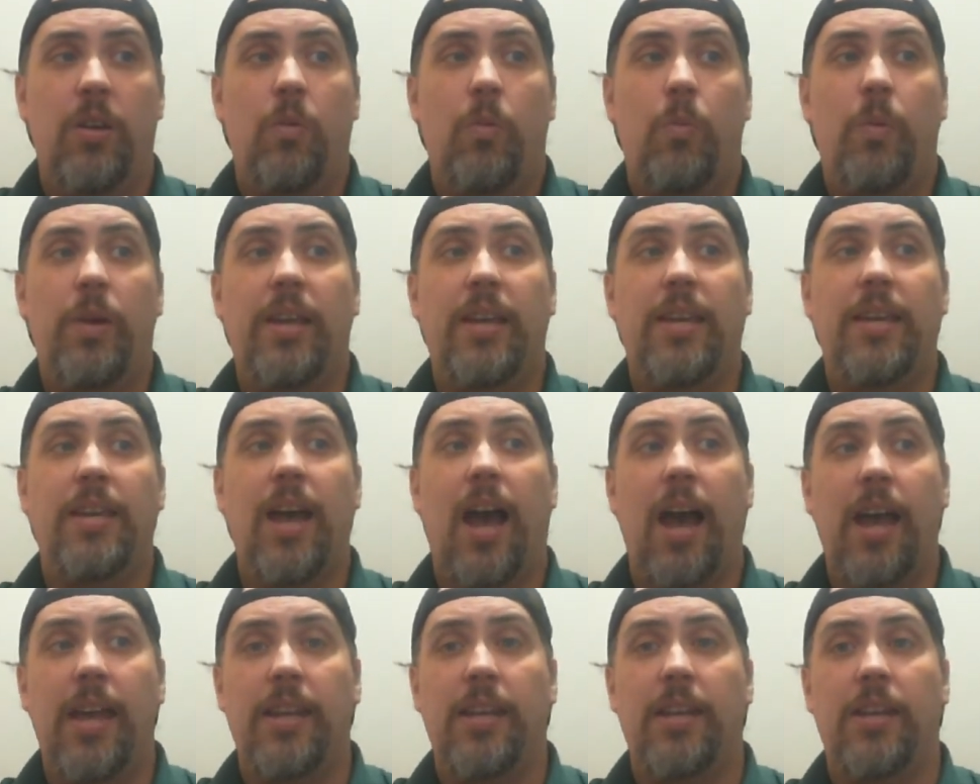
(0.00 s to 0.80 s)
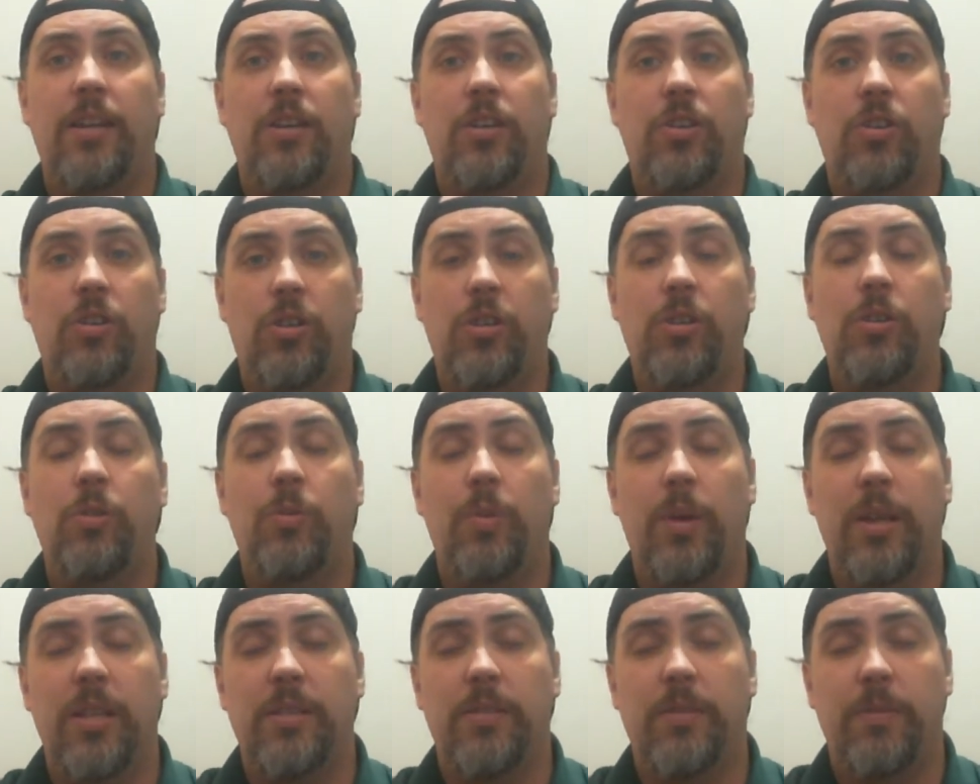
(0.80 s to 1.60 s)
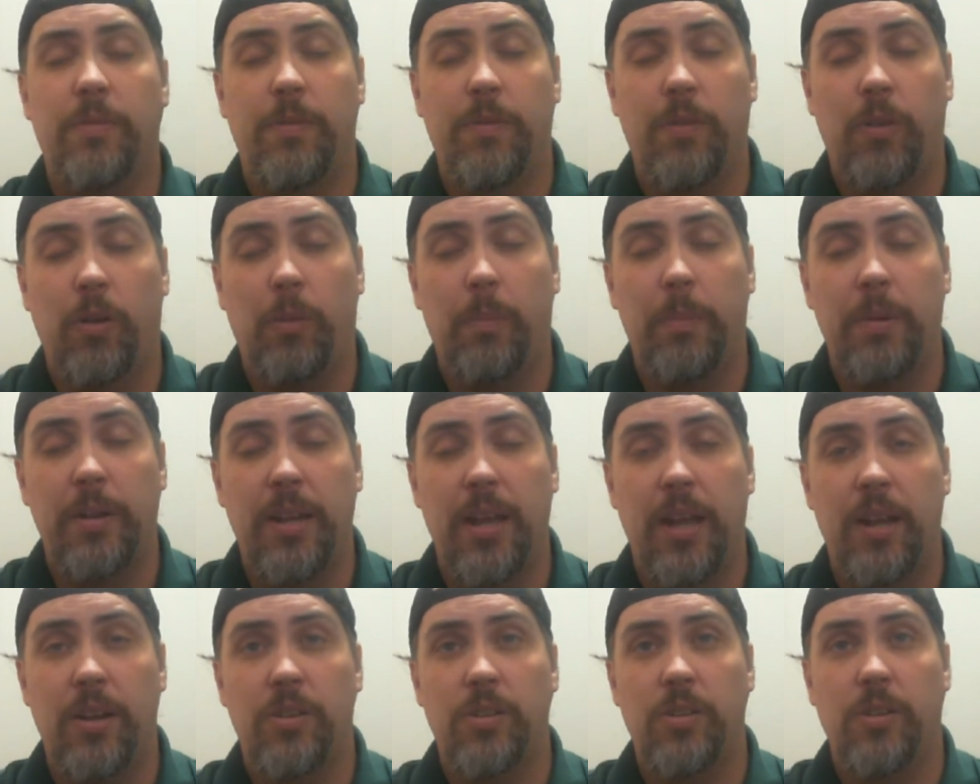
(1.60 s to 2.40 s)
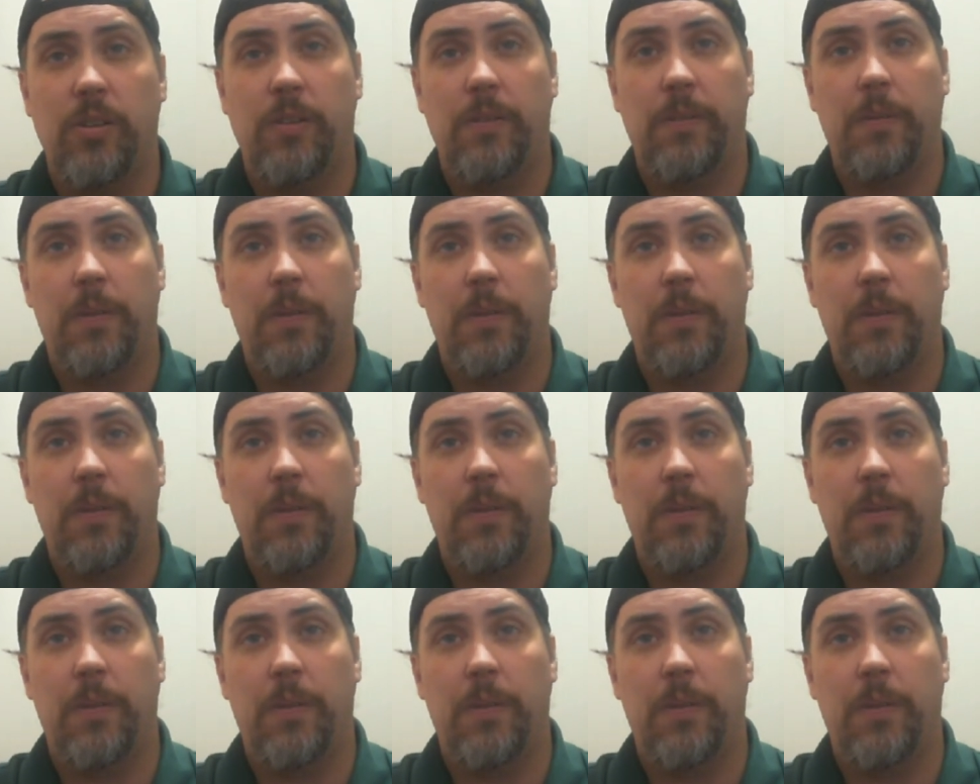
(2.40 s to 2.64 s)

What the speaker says: we guide it to its full potential.